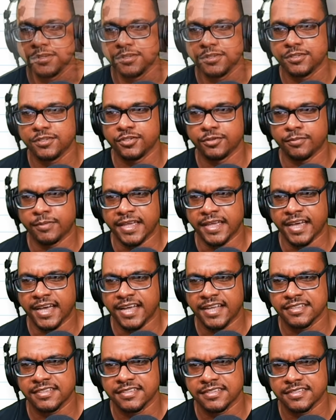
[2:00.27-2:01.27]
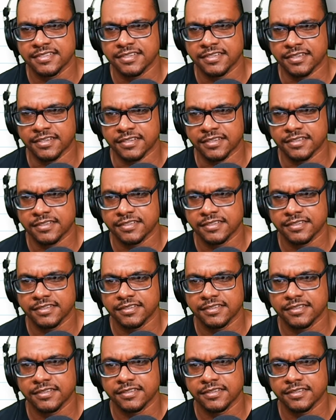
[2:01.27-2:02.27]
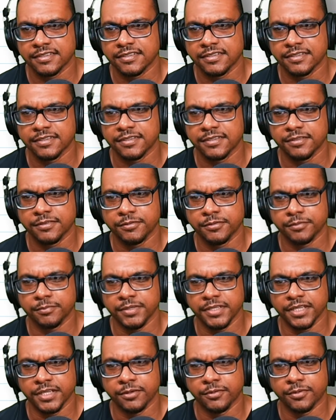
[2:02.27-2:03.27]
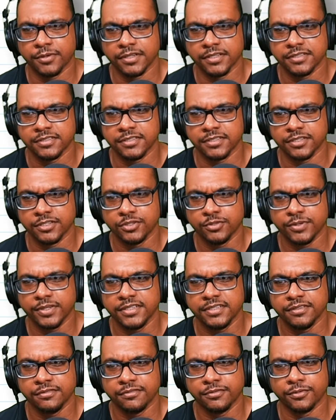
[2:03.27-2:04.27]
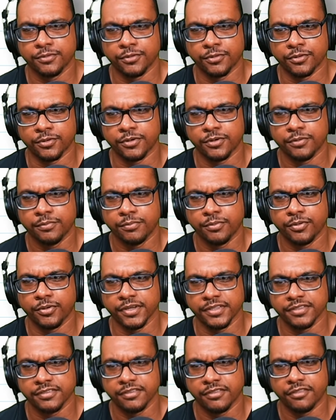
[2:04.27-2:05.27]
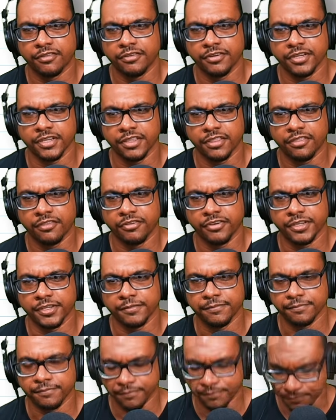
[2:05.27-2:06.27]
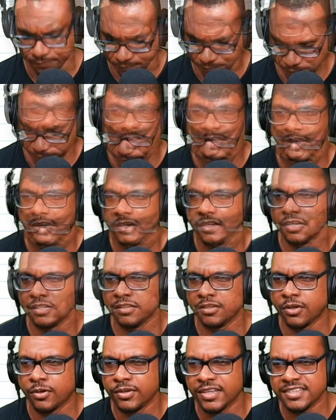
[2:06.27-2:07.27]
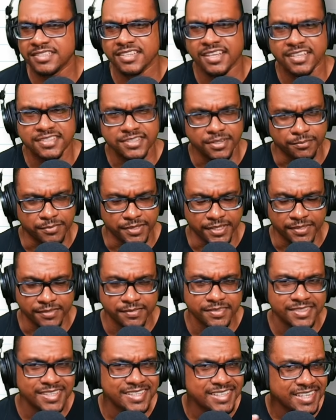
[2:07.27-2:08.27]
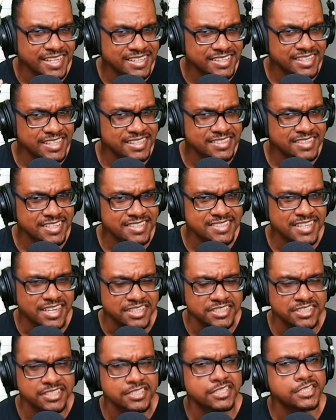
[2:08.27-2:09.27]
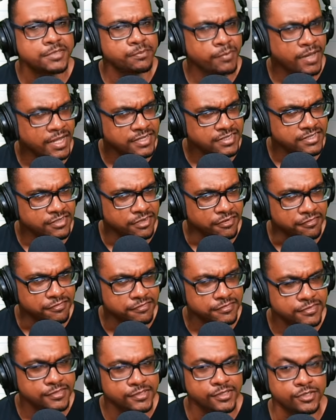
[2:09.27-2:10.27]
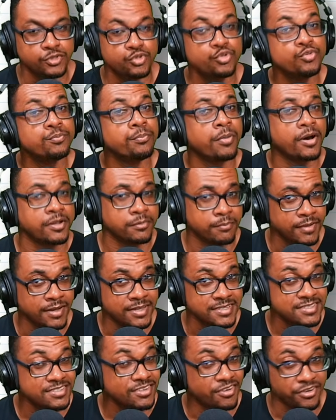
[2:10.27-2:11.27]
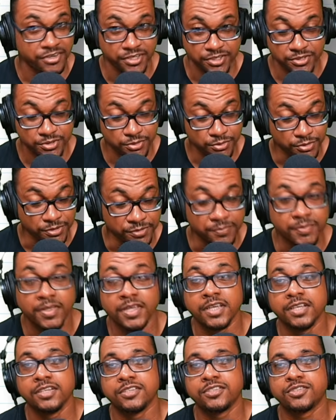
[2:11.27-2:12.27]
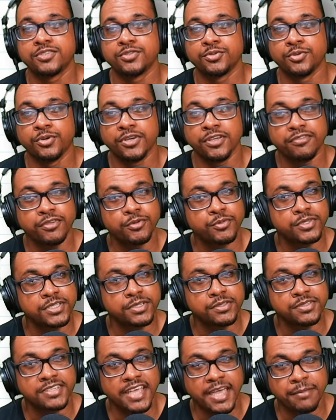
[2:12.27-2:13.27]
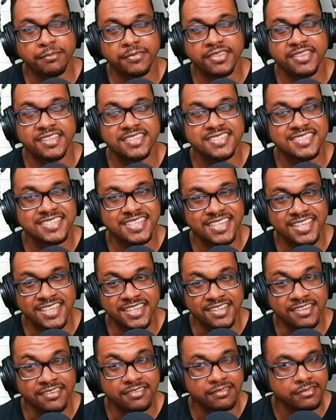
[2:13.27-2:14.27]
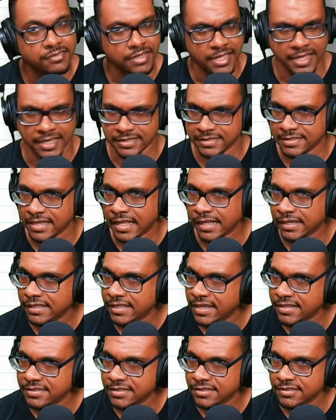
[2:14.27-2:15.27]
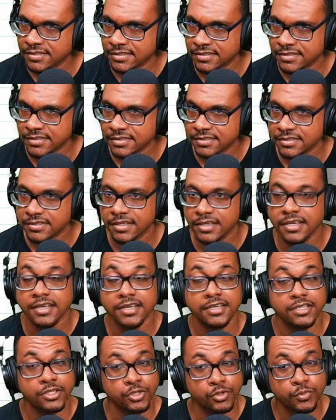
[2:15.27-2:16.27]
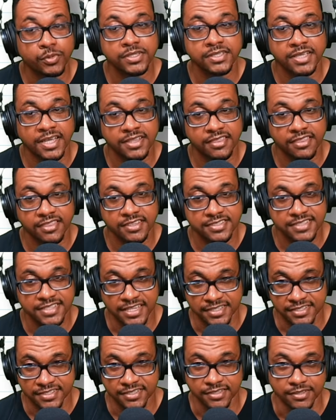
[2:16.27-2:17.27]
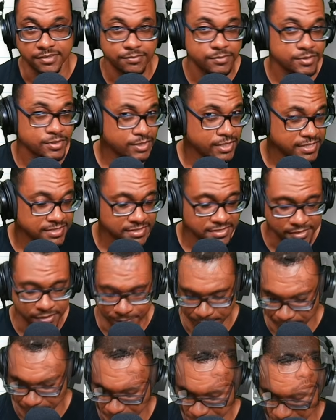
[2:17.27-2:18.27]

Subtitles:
So my answer would be equal to 24.33. Now let's look at something. The calculator is actually smart enough to do BODMAS on its own. So if you were to type this in exactly as it is, you would get this answer. So let's see.